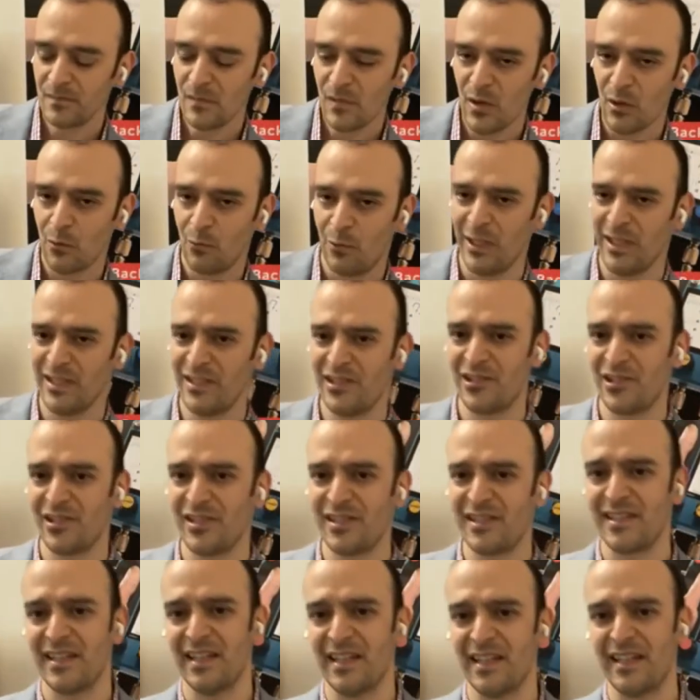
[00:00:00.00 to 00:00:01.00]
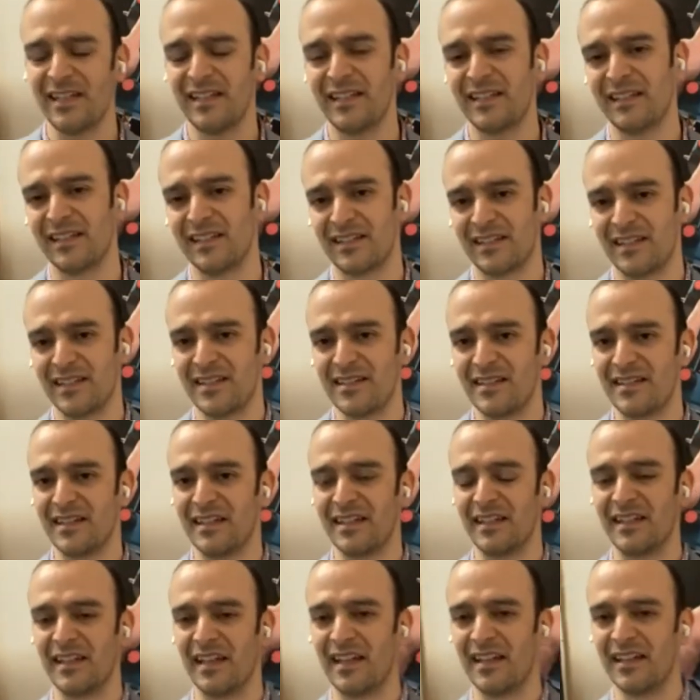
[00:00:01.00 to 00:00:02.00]
We didn't just take an
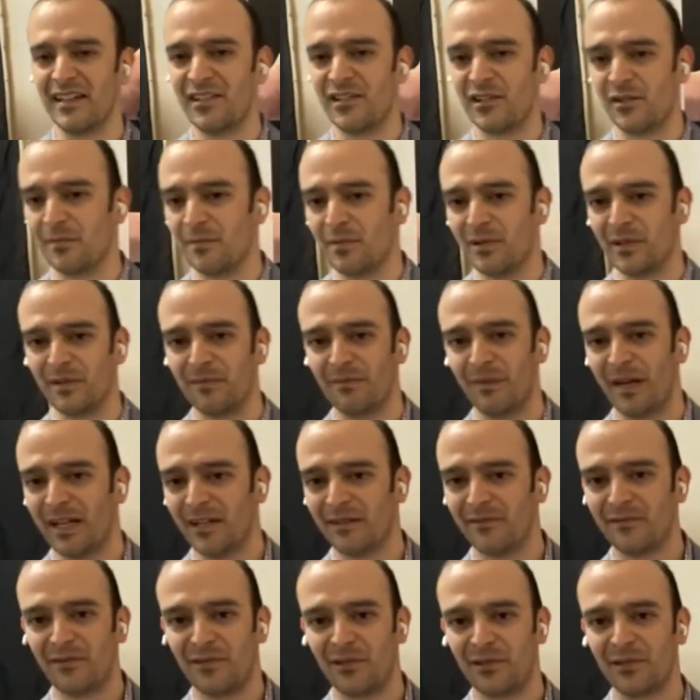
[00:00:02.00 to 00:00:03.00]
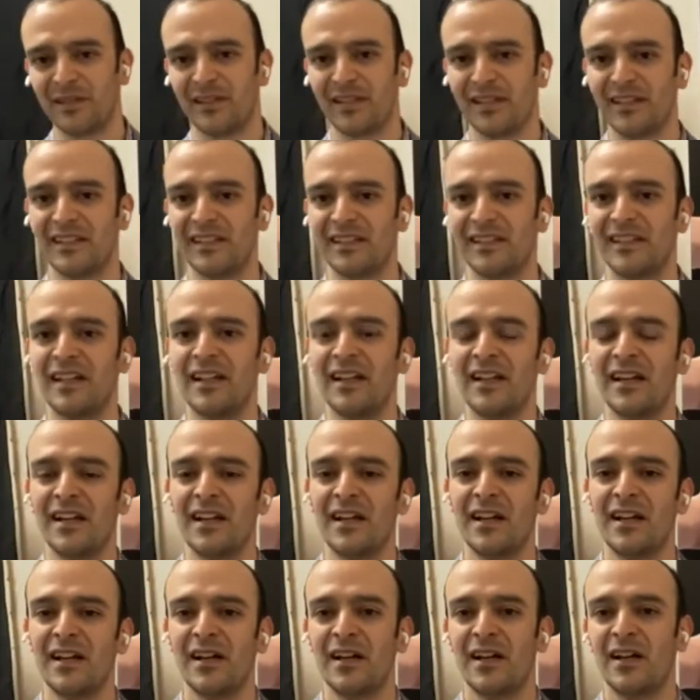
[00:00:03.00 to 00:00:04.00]
existing gauge and put a manifold on it
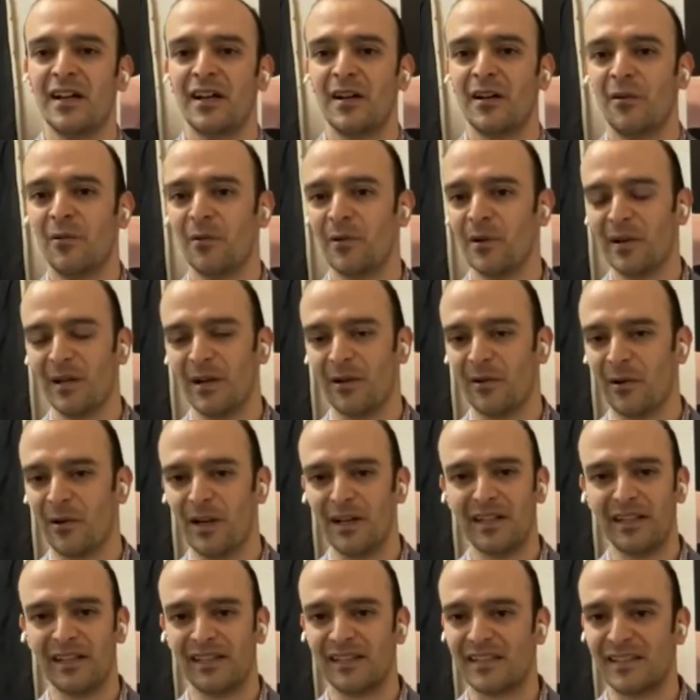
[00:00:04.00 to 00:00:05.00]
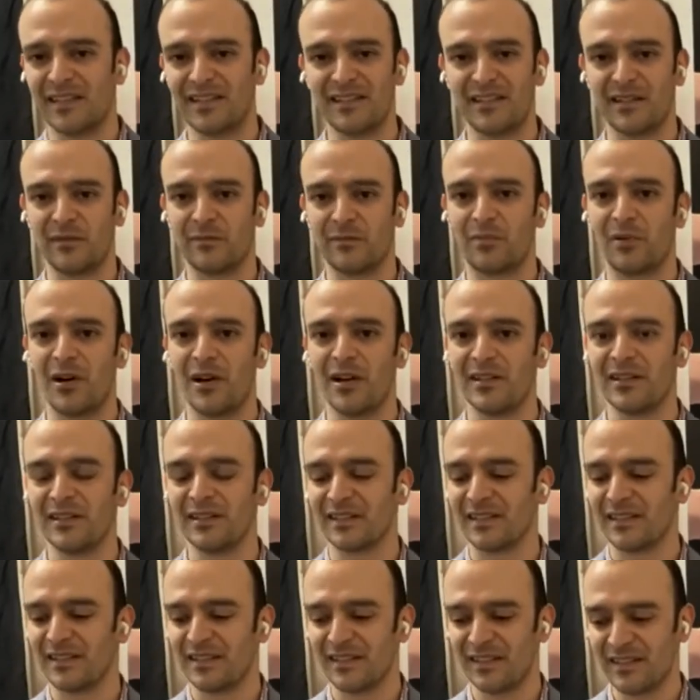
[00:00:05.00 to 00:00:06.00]
or any existing
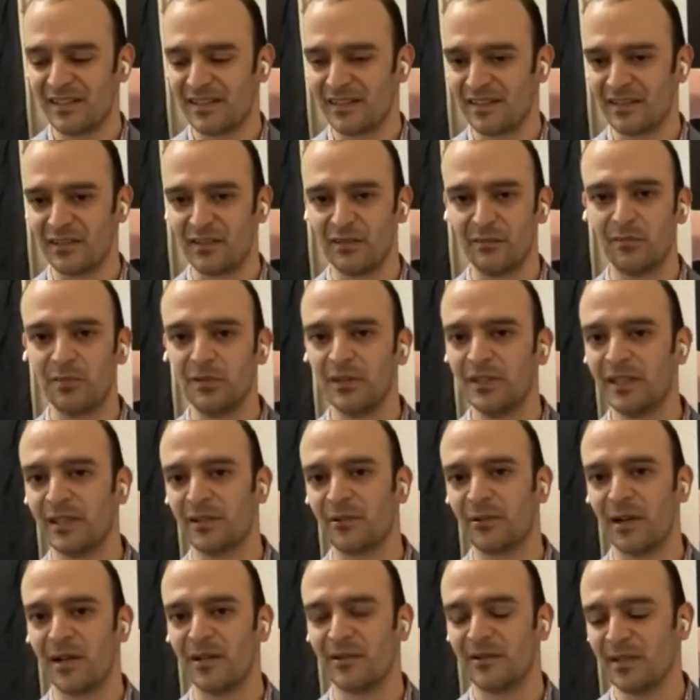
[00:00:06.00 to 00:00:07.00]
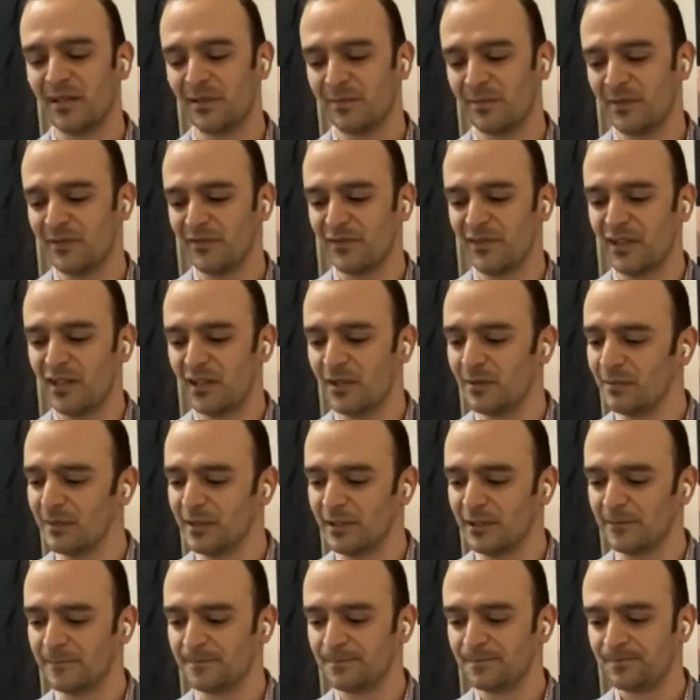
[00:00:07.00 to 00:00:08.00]
product. This is a complete ground up
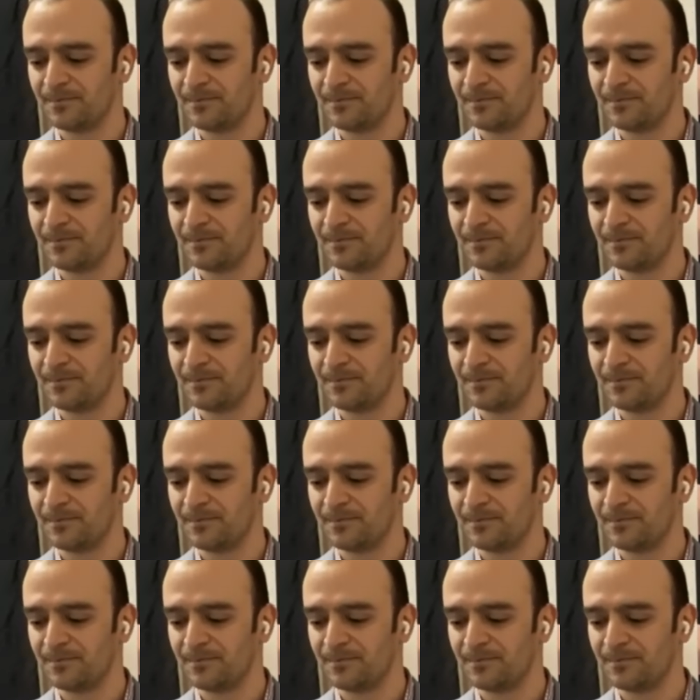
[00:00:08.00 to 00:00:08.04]
development.